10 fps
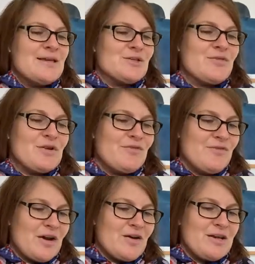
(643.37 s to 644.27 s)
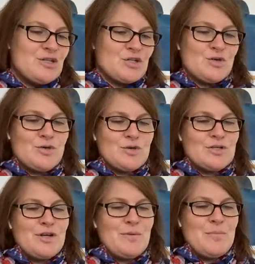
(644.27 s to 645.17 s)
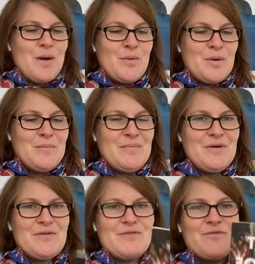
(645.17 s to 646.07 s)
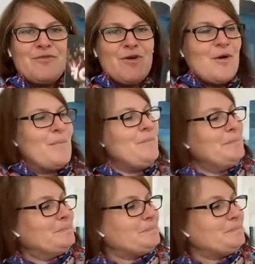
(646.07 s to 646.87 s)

So I've got a very short poem from